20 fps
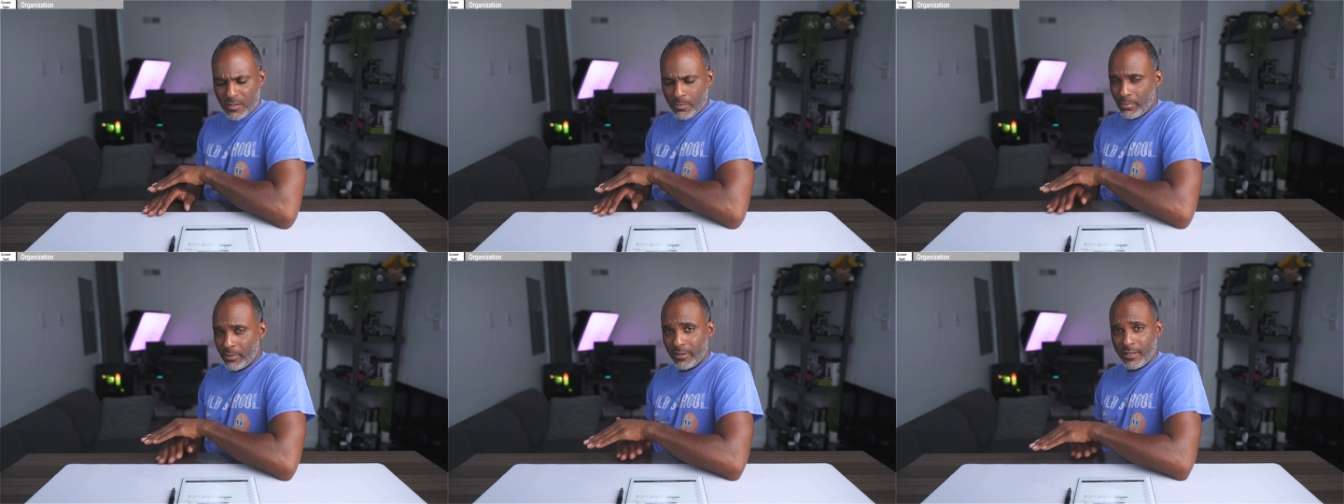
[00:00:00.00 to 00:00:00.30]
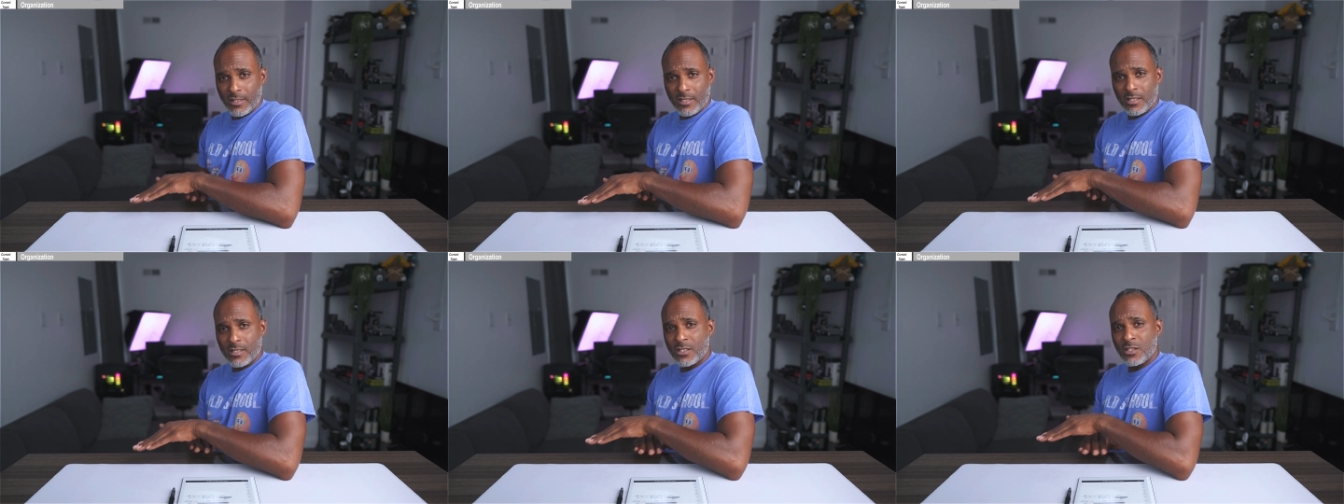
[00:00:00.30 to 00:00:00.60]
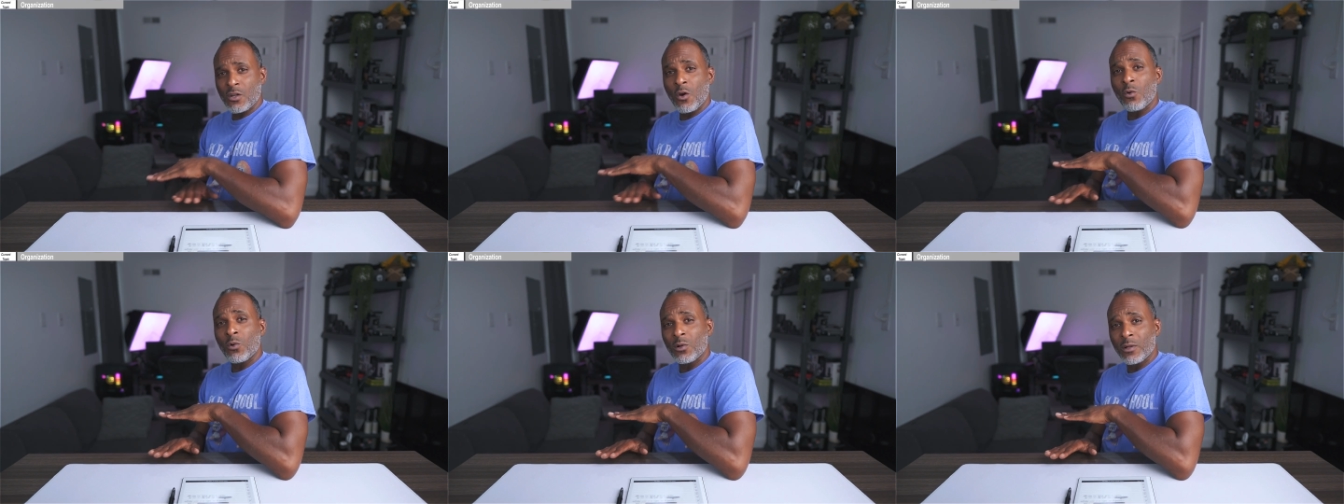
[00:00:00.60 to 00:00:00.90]
but this is
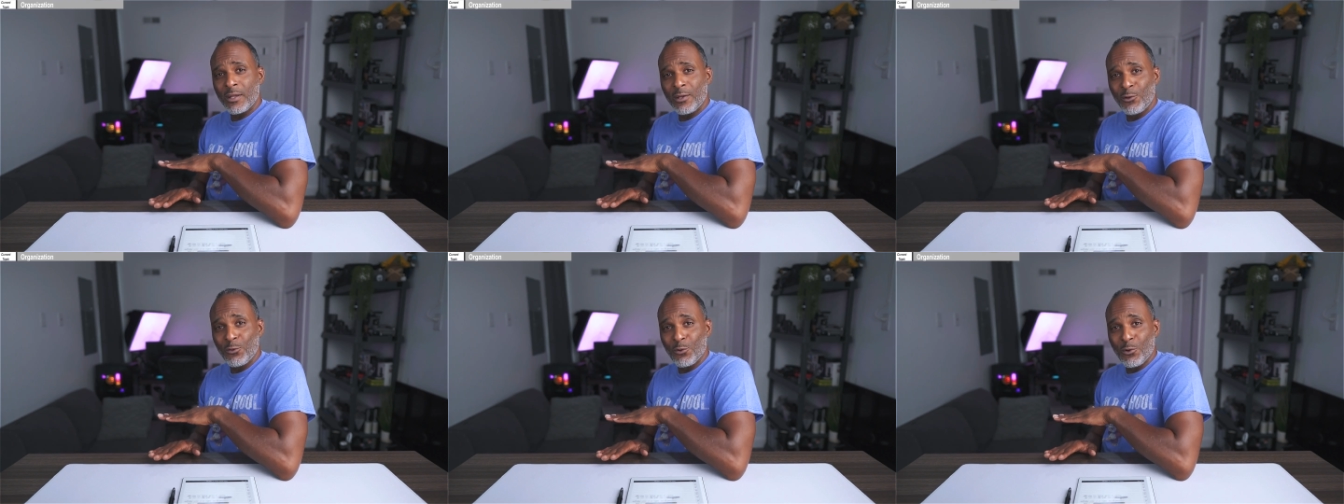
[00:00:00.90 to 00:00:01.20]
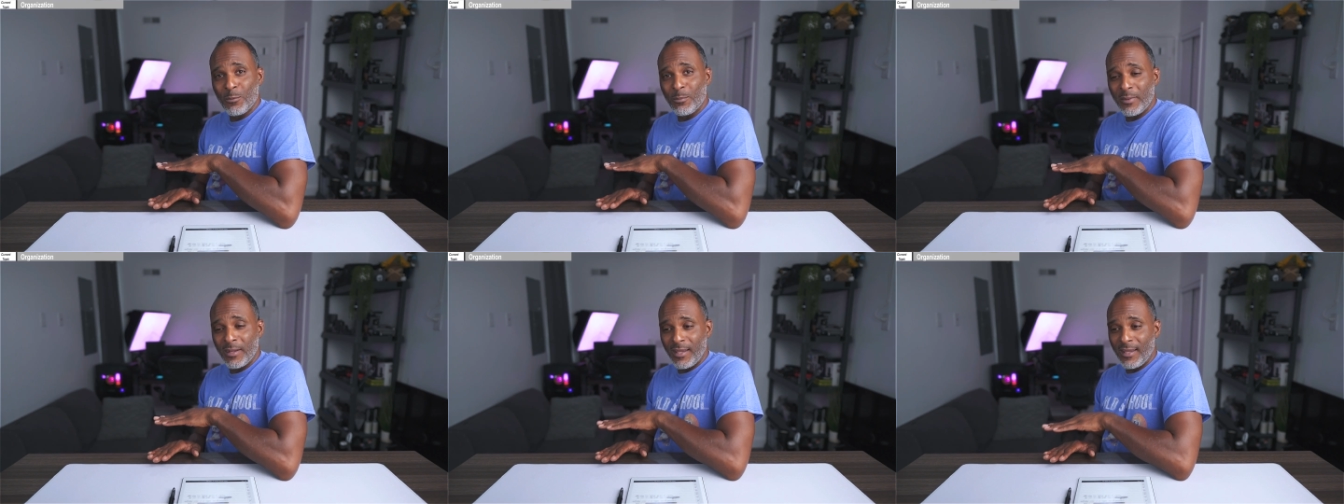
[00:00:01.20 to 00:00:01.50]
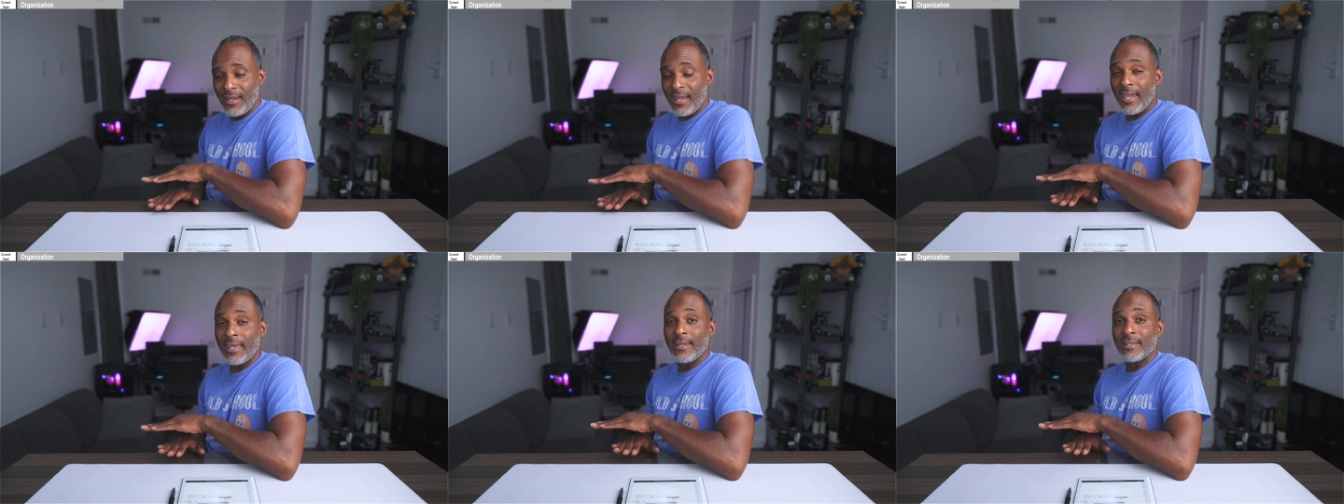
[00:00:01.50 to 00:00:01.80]
totally new to
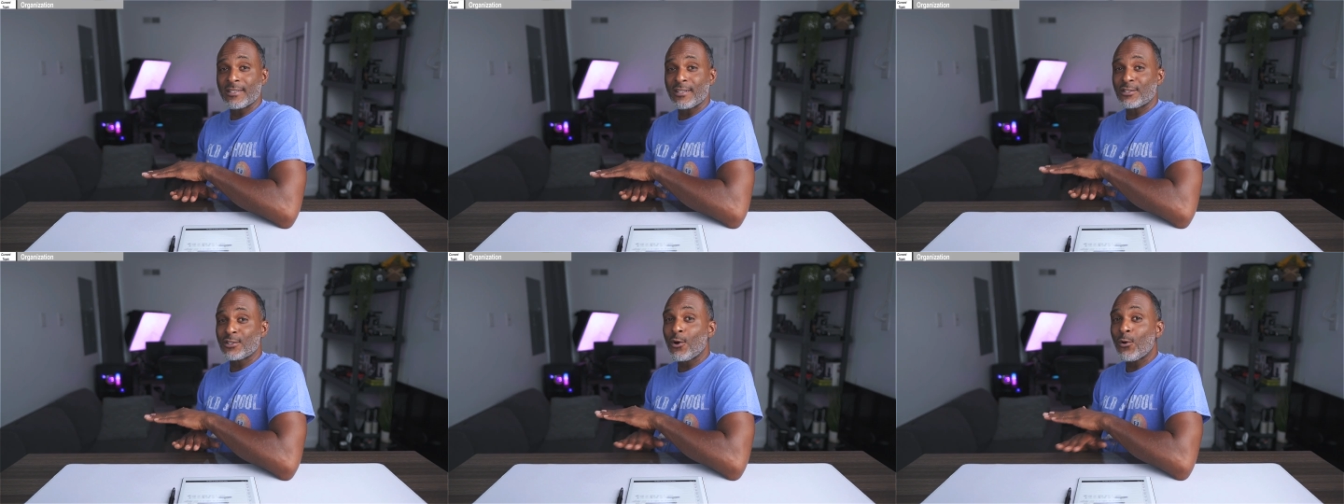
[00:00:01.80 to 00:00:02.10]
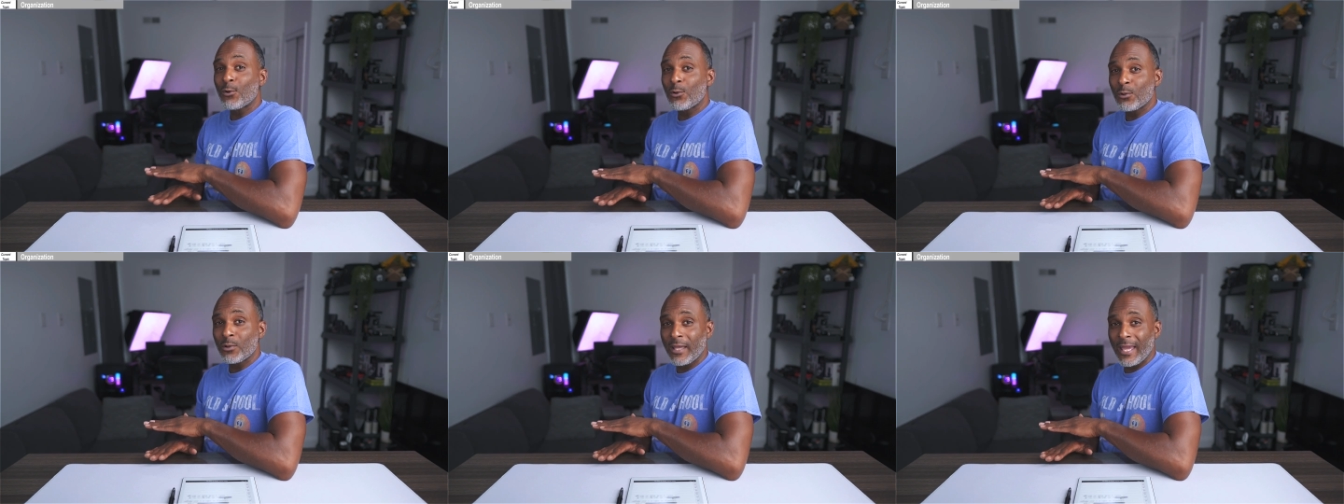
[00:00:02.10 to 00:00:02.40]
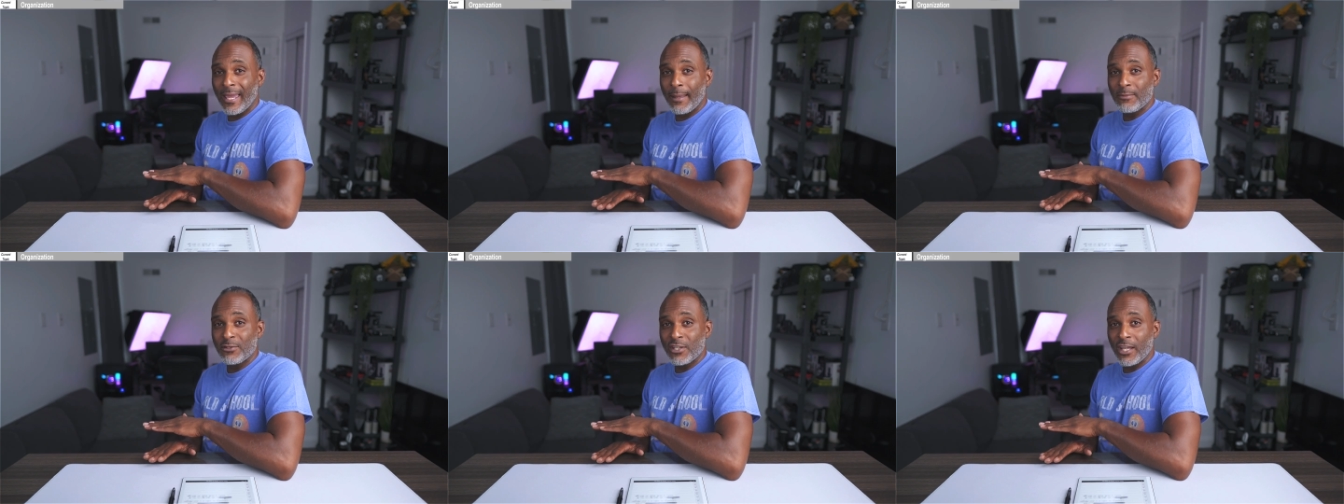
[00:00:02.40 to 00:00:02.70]
me and is a total
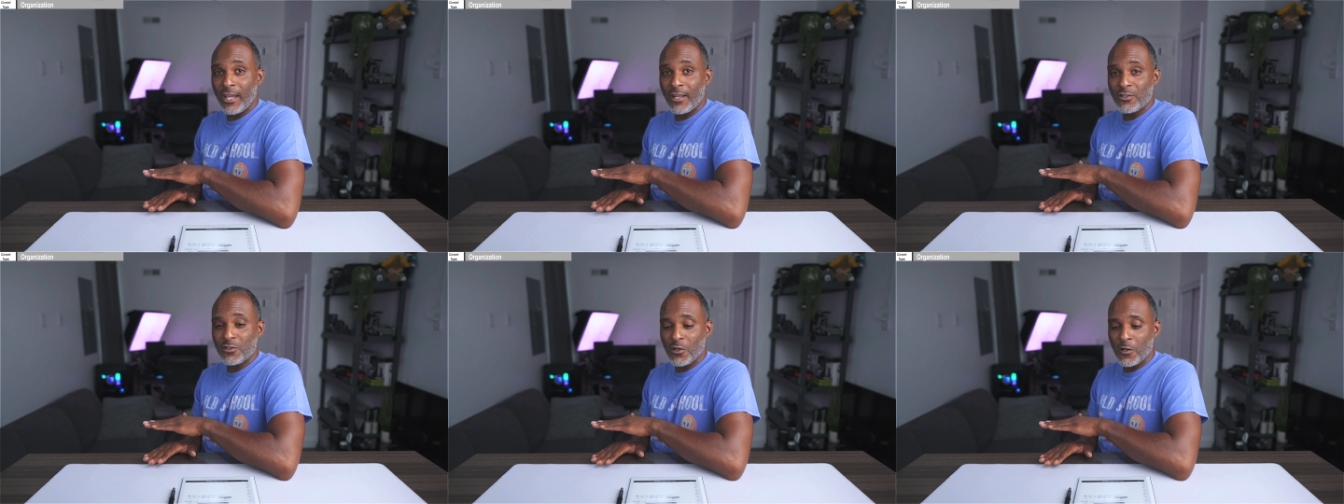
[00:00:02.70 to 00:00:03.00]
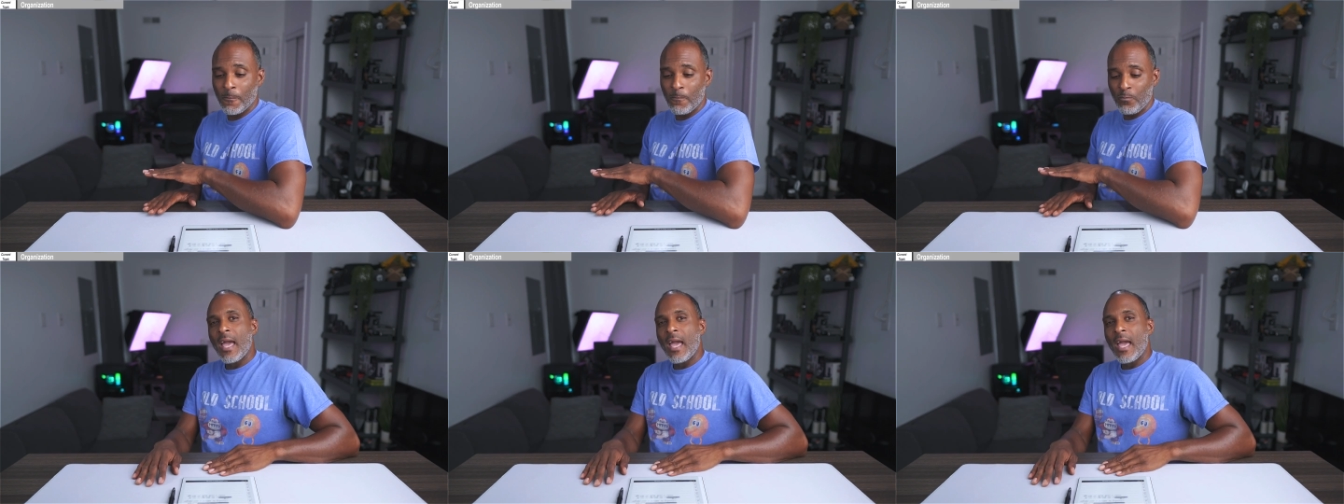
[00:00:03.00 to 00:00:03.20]
game changer,